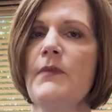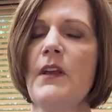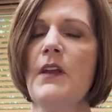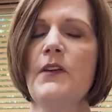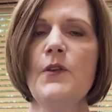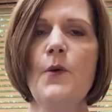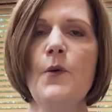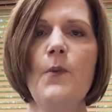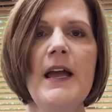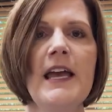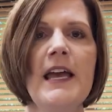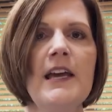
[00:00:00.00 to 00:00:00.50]

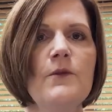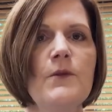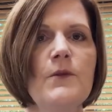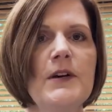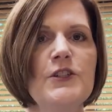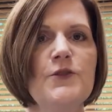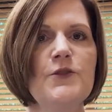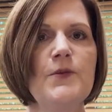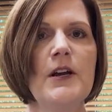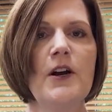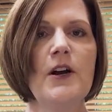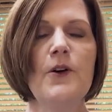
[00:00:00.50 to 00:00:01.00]
the way in
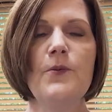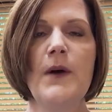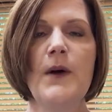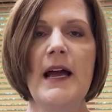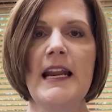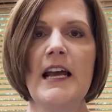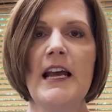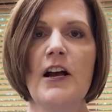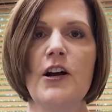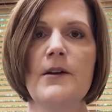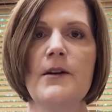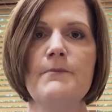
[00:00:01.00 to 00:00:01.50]
which we are
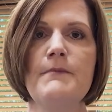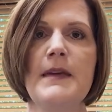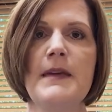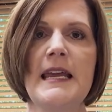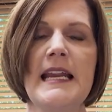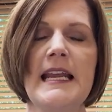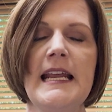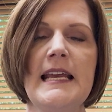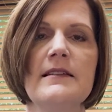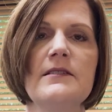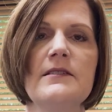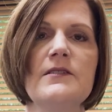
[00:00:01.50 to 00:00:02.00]
running our
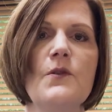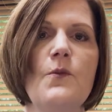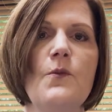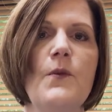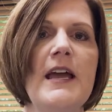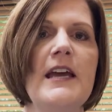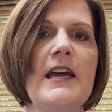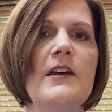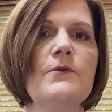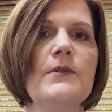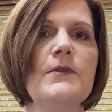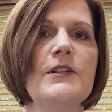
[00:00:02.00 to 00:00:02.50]
meetings, the
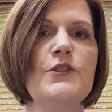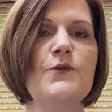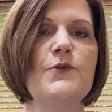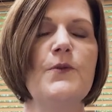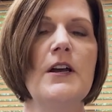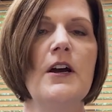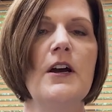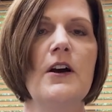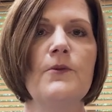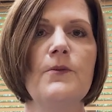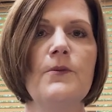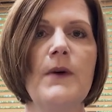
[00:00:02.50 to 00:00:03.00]
way in which
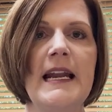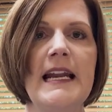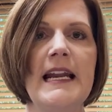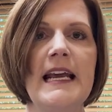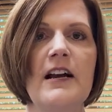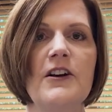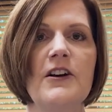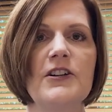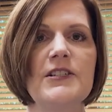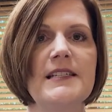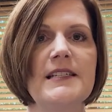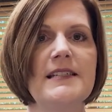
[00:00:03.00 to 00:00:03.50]
we are
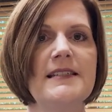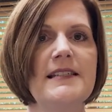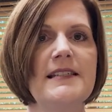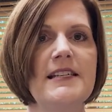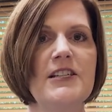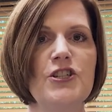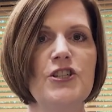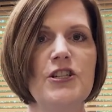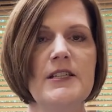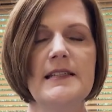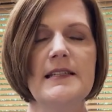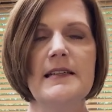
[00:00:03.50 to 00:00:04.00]
running our
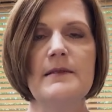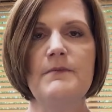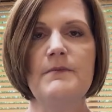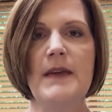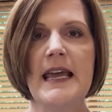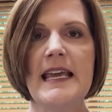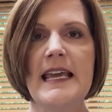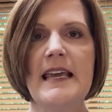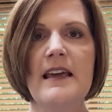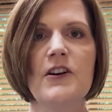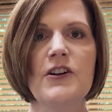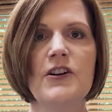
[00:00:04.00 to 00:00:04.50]
decisions and
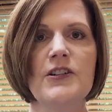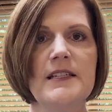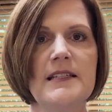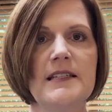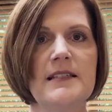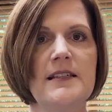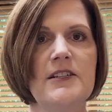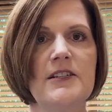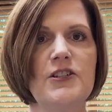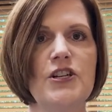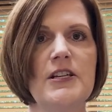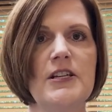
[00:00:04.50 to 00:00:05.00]
making our
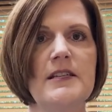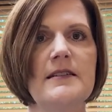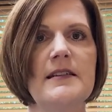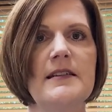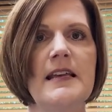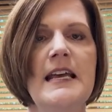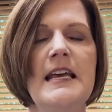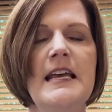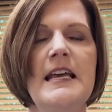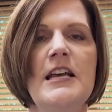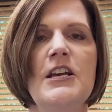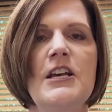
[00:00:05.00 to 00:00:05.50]
decisions
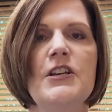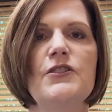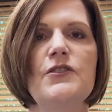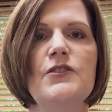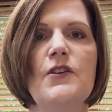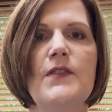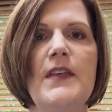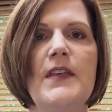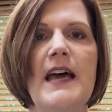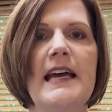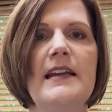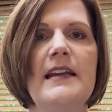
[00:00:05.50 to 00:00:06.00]

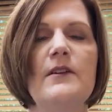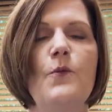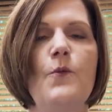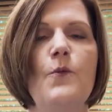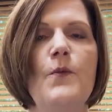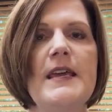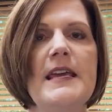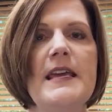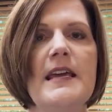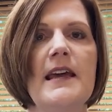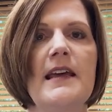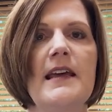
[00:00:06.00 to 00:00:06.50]
so that
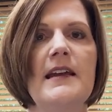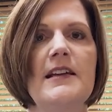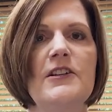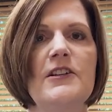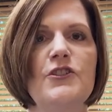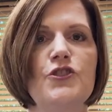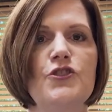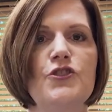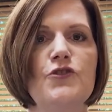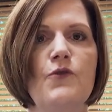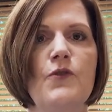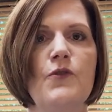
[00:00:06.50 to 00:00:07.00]
we can
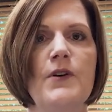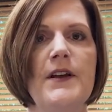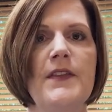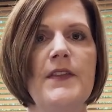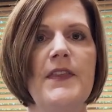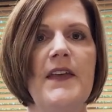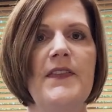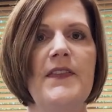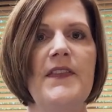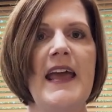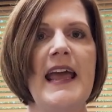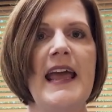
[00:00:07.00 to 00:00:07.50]
ensure
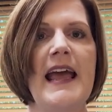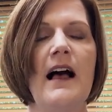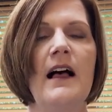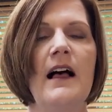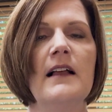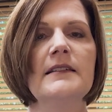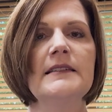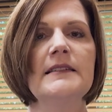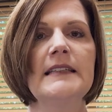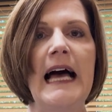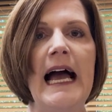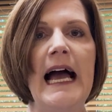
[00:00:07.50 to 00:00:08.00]
that they
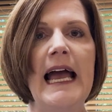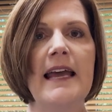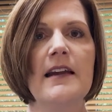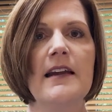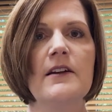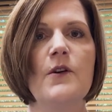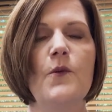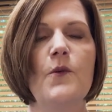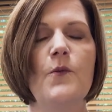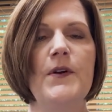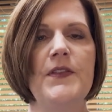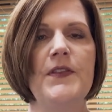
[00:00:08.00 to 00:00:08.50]

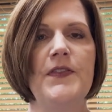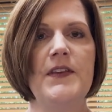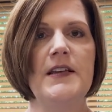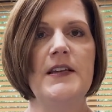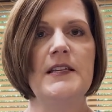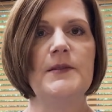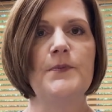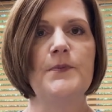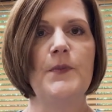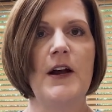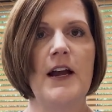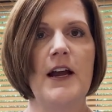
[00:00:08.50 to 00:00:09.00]
align with
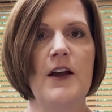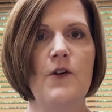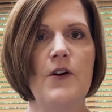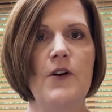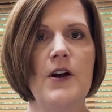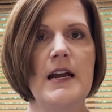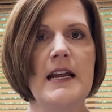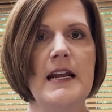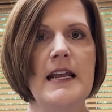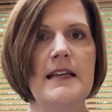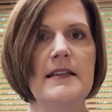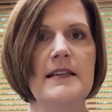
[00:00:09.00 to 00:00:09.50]
these
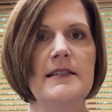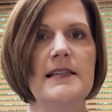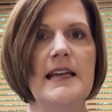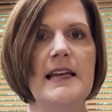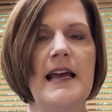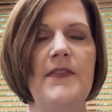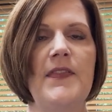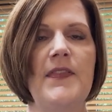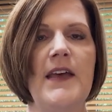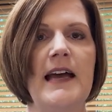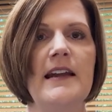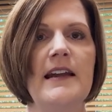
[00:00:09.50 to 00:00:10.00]
priorities
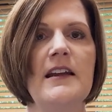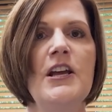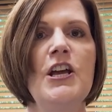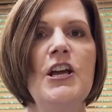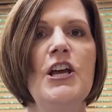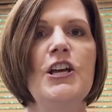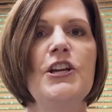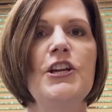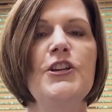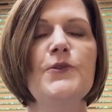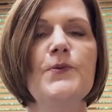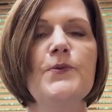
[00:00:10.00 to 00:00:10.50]
and that
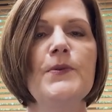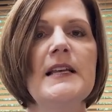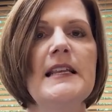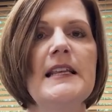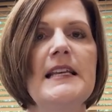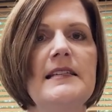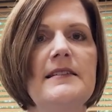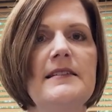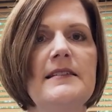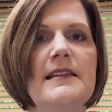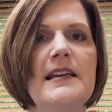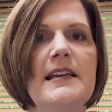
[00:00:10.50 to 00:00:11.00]
you
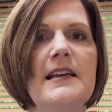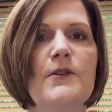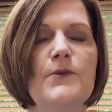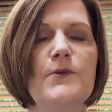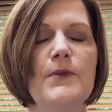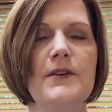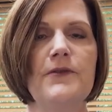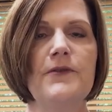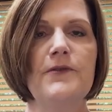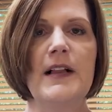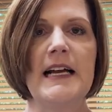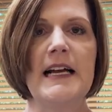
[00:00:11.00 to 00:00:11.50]
really see it
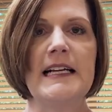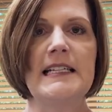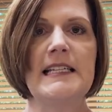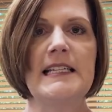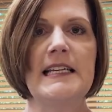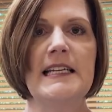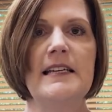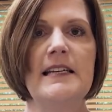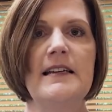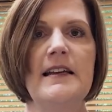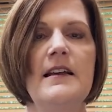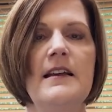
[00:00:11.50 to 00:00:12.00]

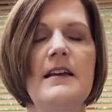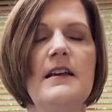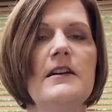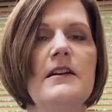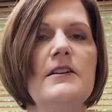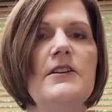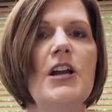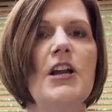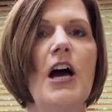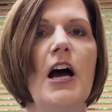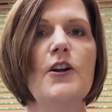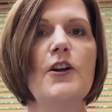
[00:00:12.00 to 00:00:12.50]
reflected
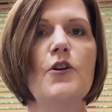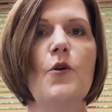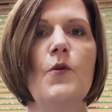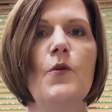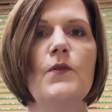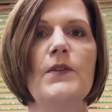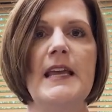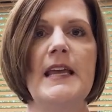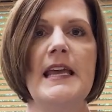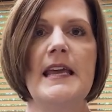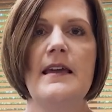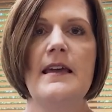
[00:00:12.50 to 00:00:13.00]
not
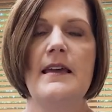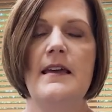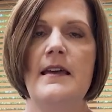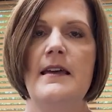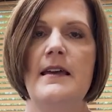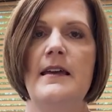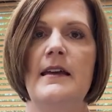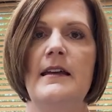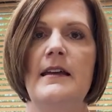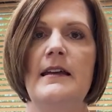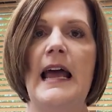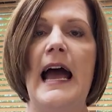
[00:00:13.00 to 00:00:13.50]
only
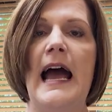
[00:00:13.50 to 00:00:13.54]
in